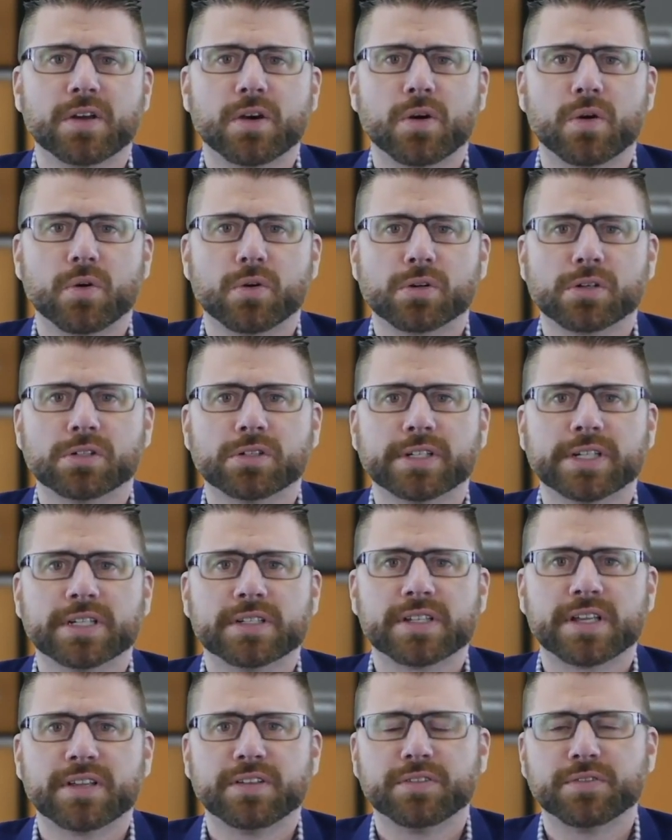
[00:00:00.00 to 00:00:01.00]
oral
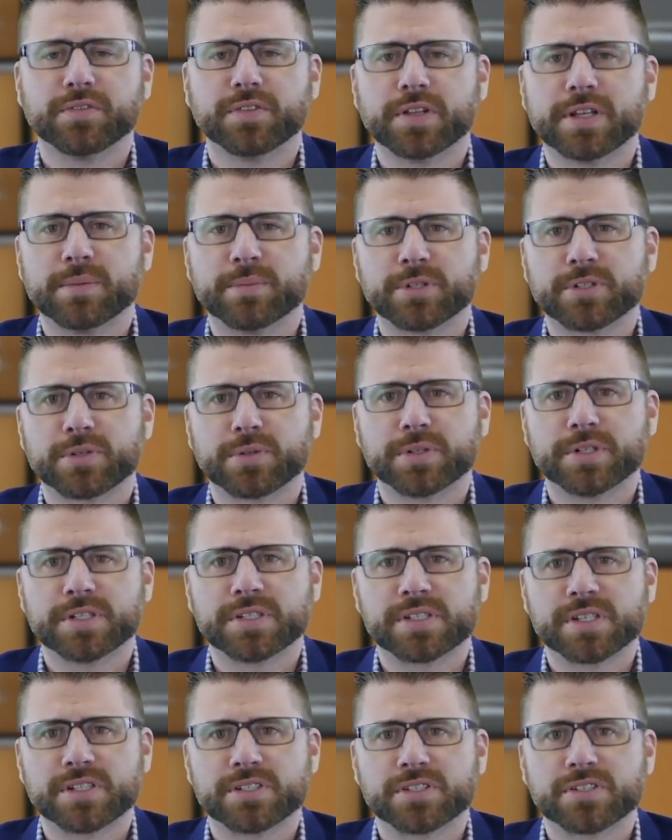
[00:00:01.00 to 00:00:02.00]
anti-inflammatories
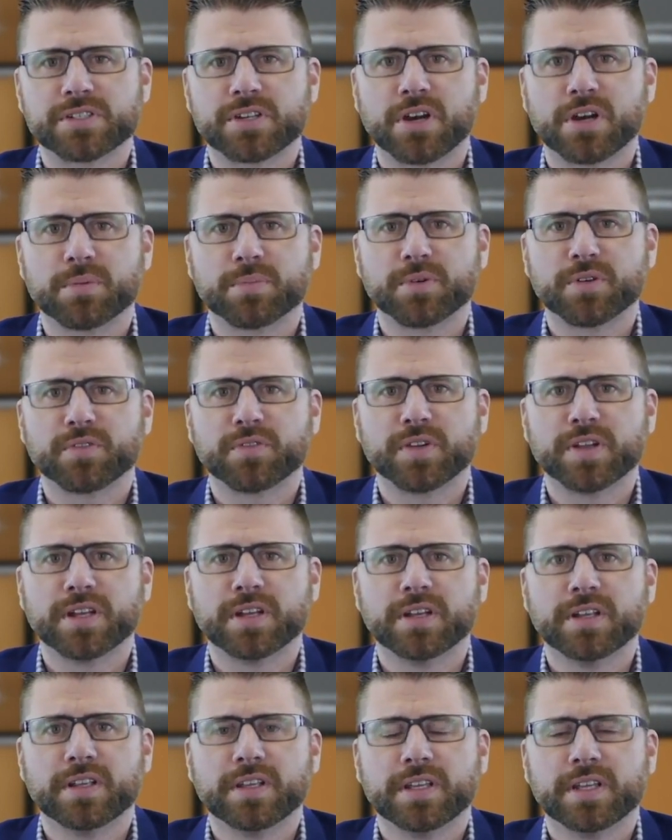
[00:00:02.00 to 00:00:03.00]
such as
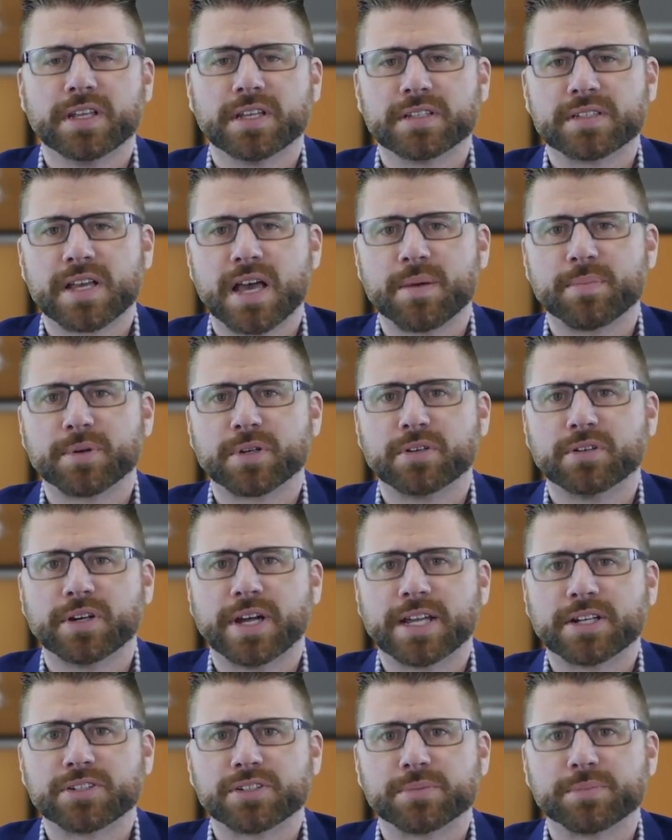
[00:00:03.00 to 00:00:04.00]
carprofen, and topical
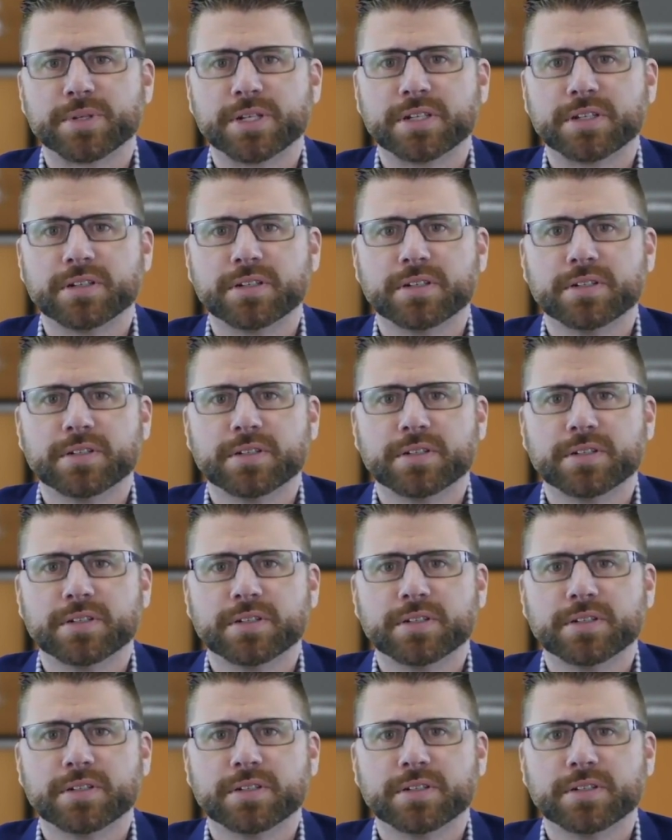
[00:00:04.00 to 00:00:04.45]
atropine.